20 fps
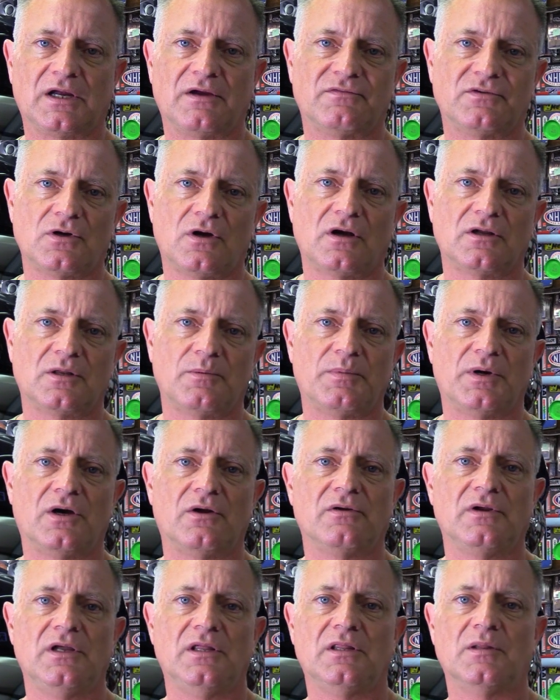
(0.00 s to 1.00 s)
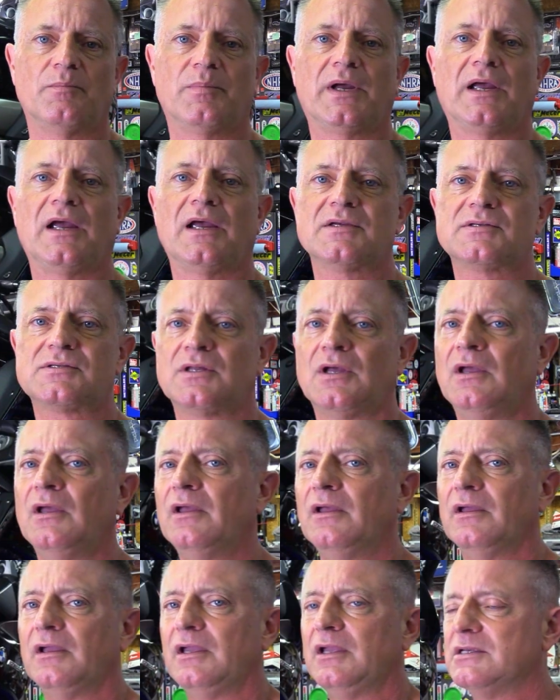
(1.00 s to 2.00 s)
I've talked about in the past,
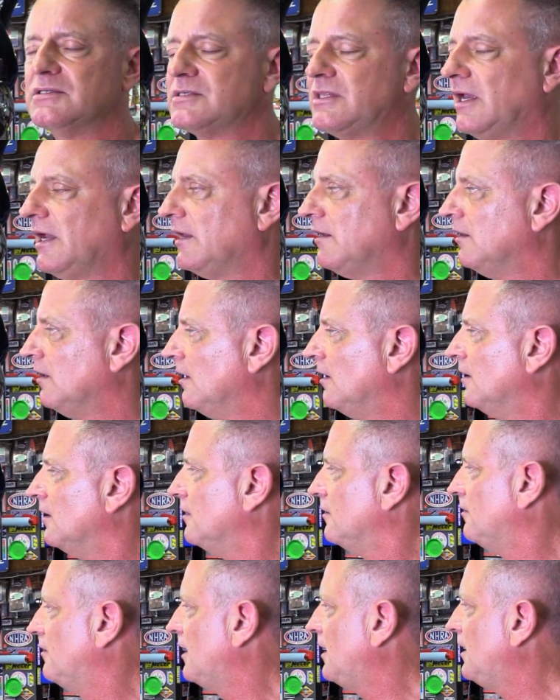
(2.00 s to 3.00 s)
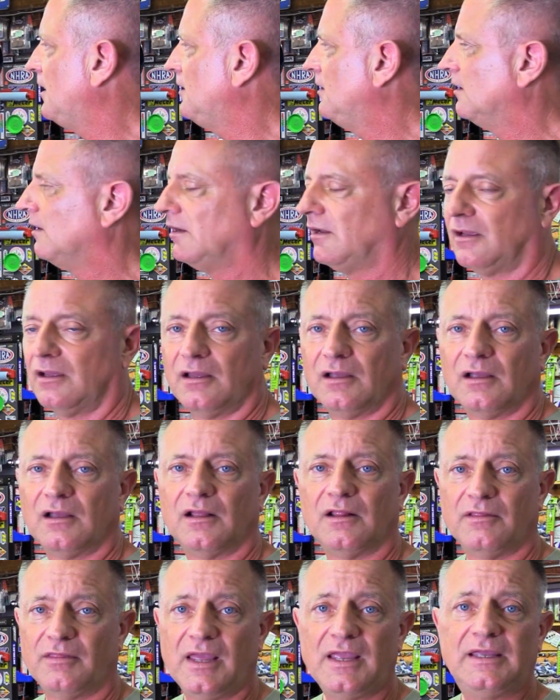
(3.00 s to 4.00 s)
is that they
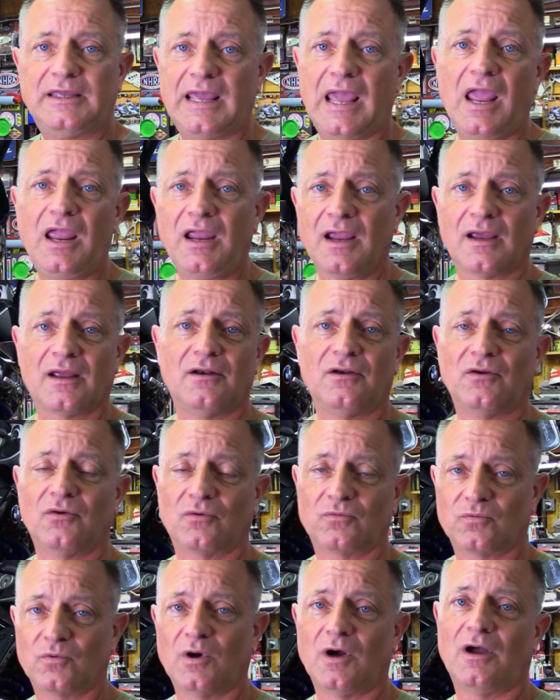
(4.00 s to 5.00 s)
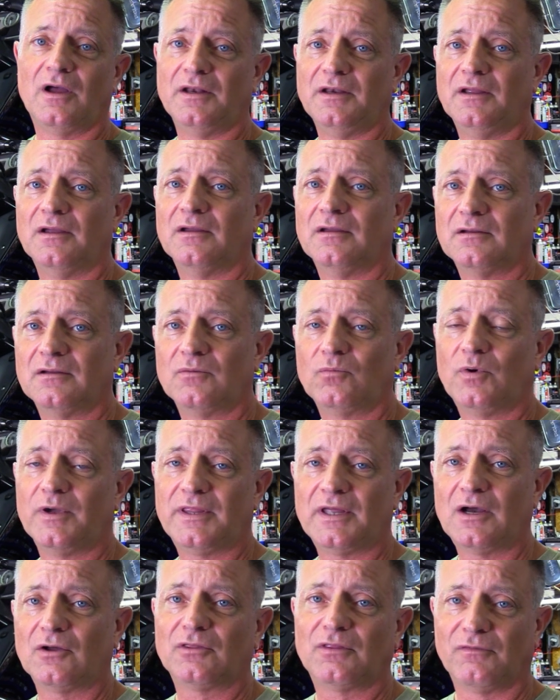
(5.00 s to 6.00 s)
can run
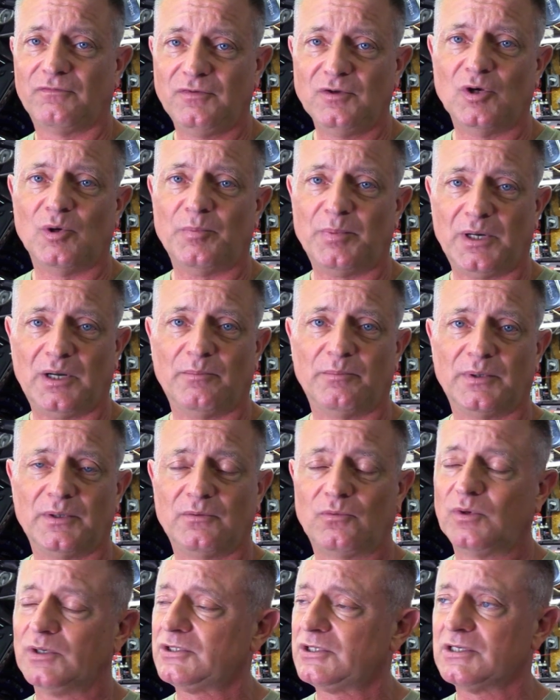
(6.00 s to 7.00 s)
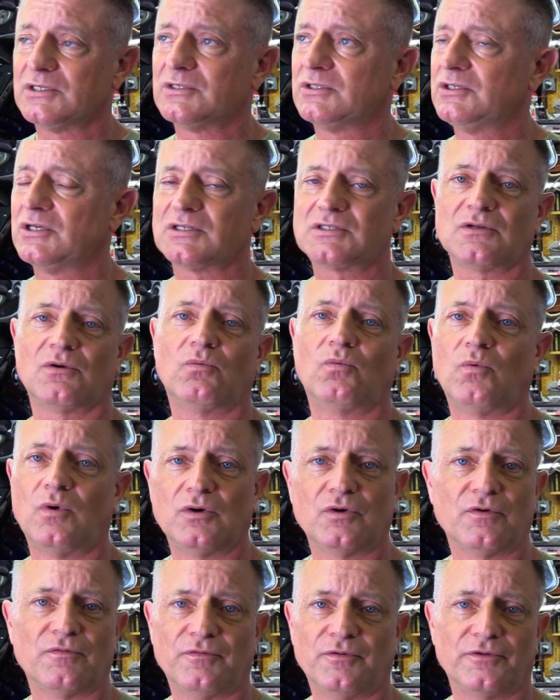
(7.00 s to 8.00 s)
without the fuel pump, which is just a
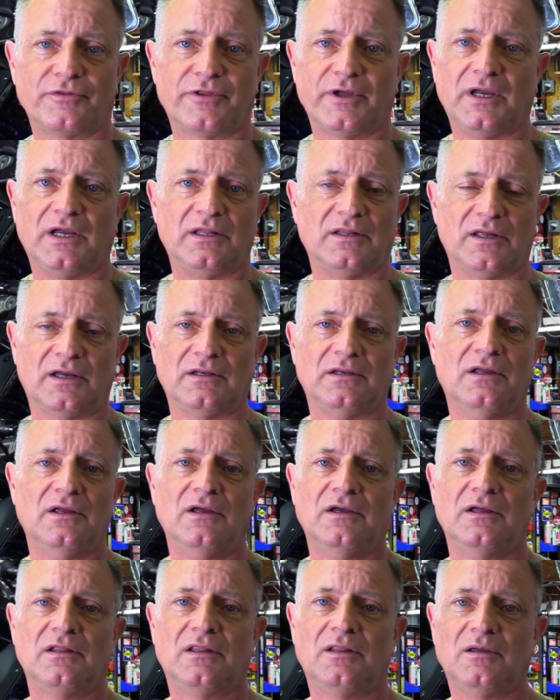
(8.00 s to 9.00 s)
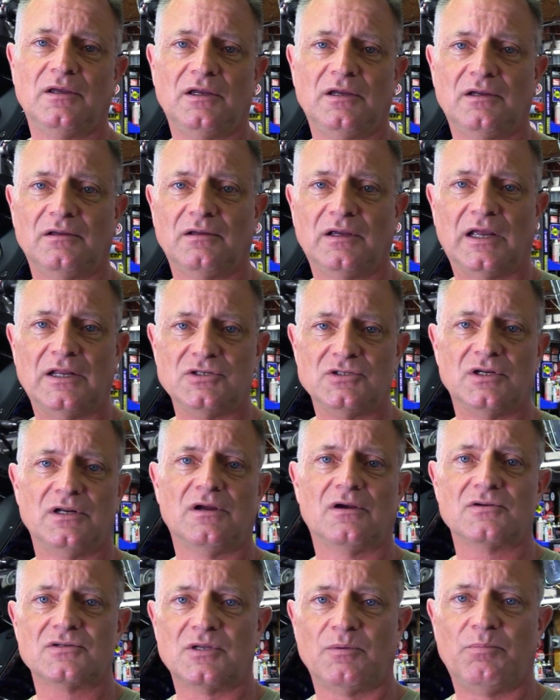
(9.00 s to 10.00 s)
wonderful thing, that the
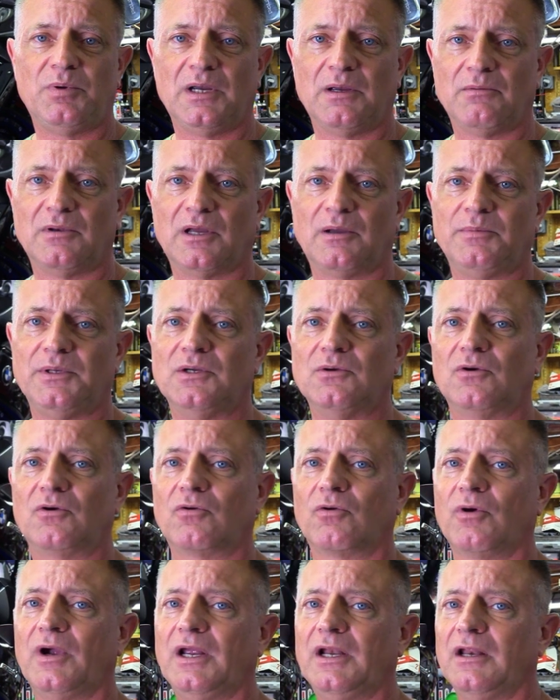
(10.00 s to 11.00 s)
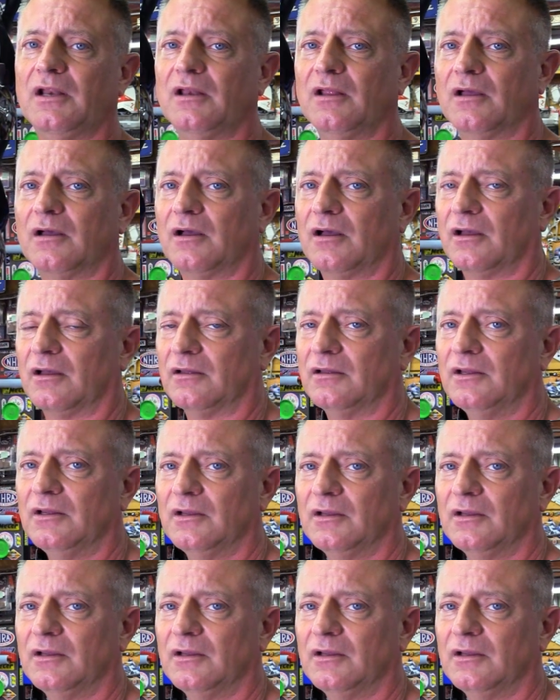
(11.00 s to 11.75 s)
engineers at BMW created a